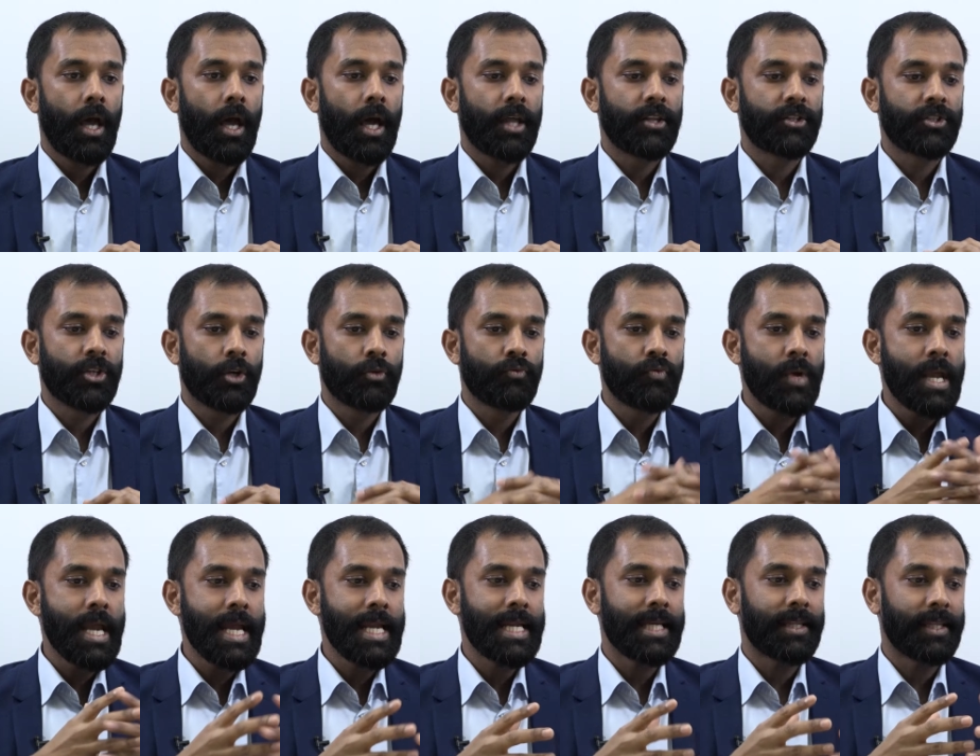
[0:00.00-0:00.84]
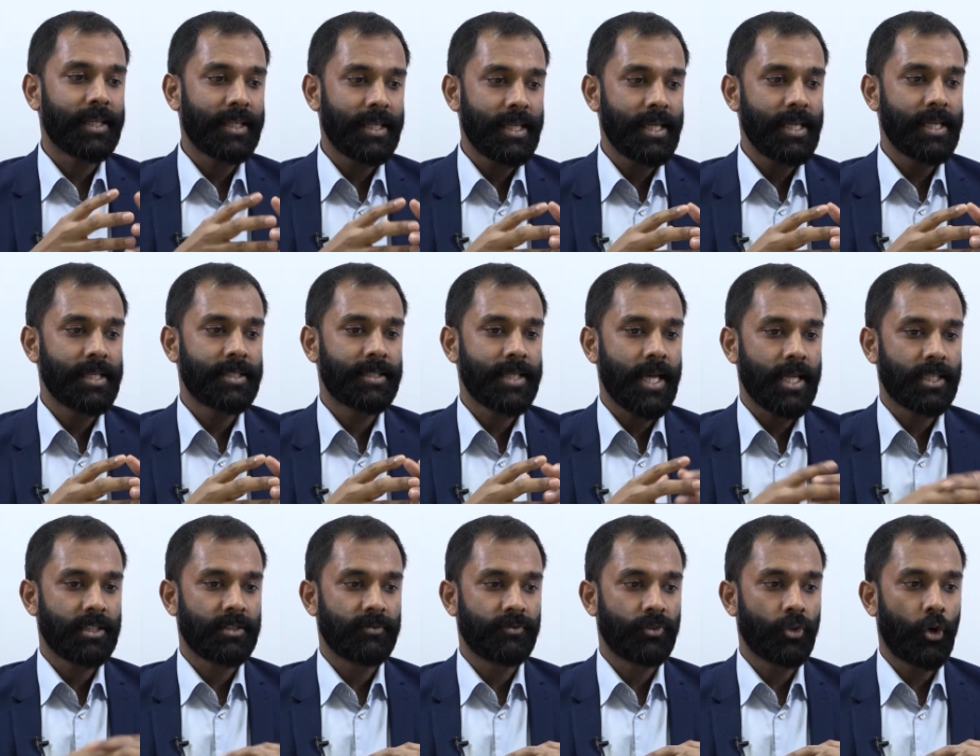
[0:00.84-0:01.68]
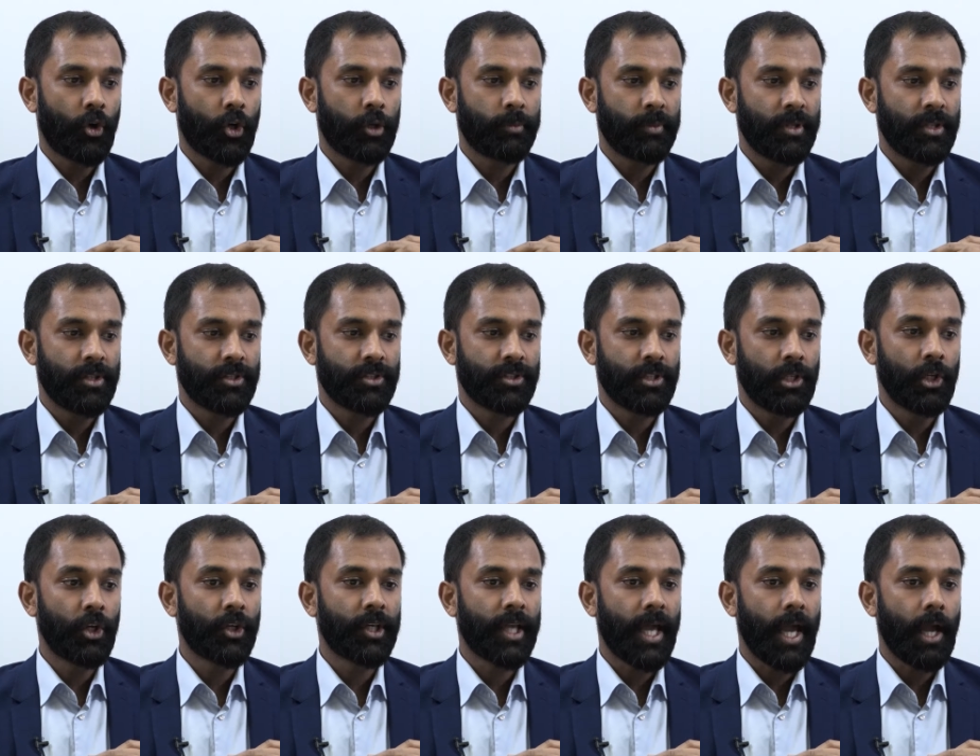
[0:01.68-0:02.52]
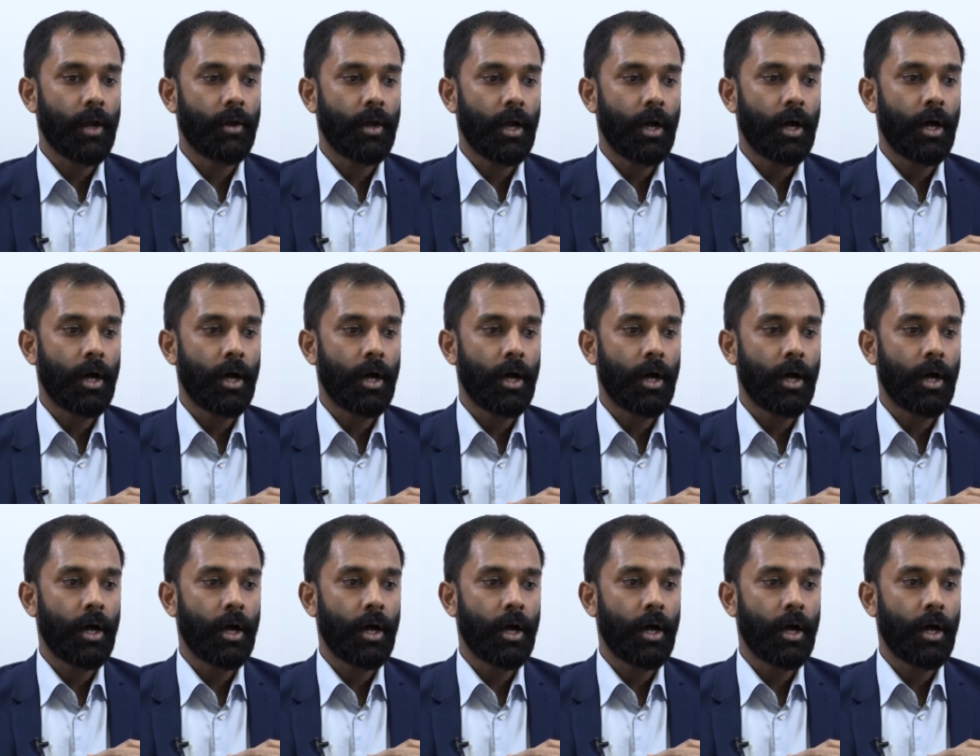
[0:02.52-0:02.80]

And so really the key sets of documents to look at